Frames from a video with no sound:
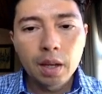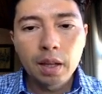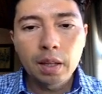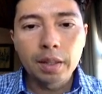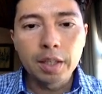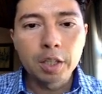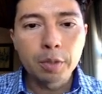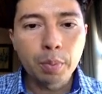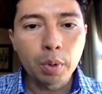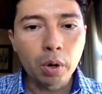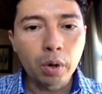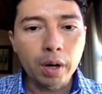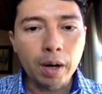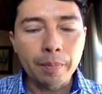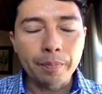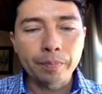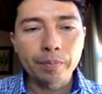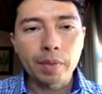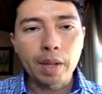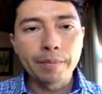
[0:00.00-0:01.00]
this program.
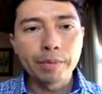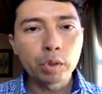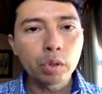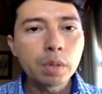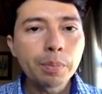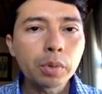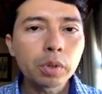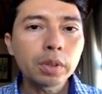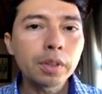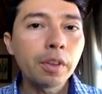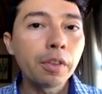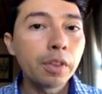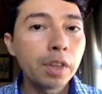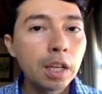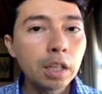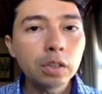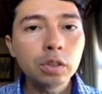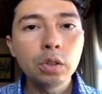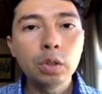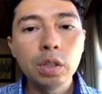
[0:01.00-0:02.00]
And some important
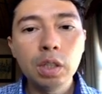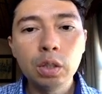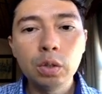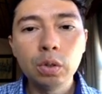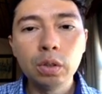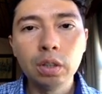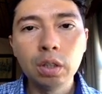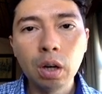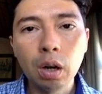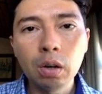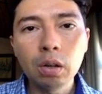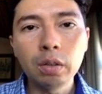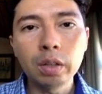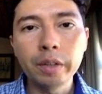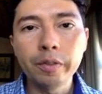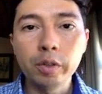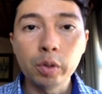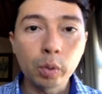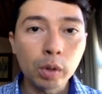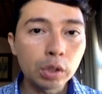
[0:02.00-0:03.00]
things you need to know
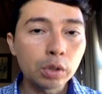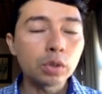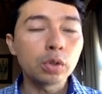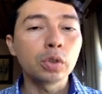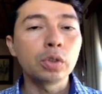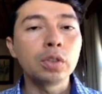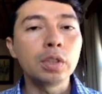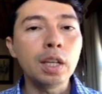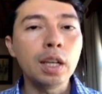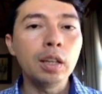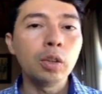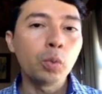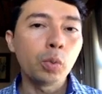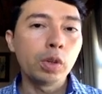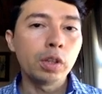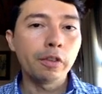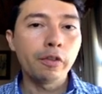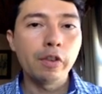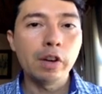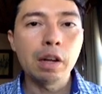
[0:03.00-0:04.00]
if you want to succeed
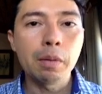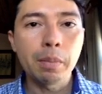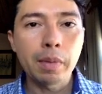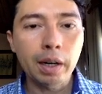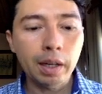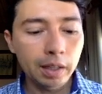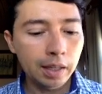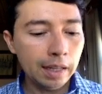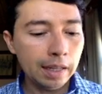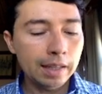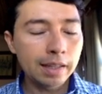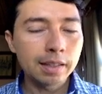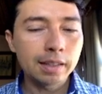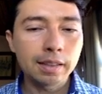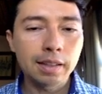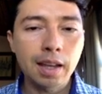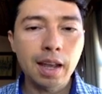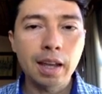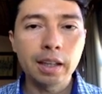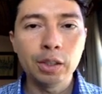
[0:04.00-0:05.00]
with affiliate marketing is
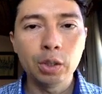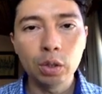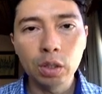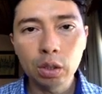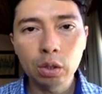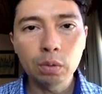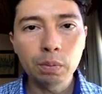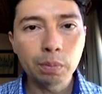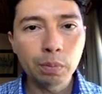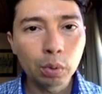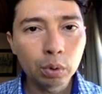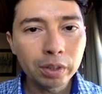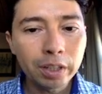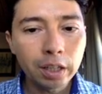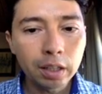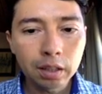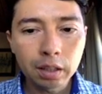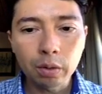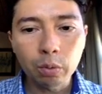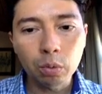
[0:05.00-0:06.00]
that you need to put
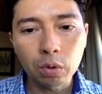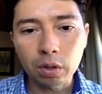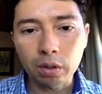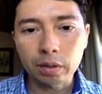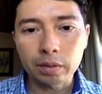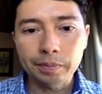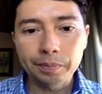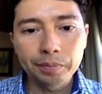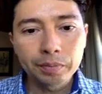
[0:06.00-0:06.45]
in the work.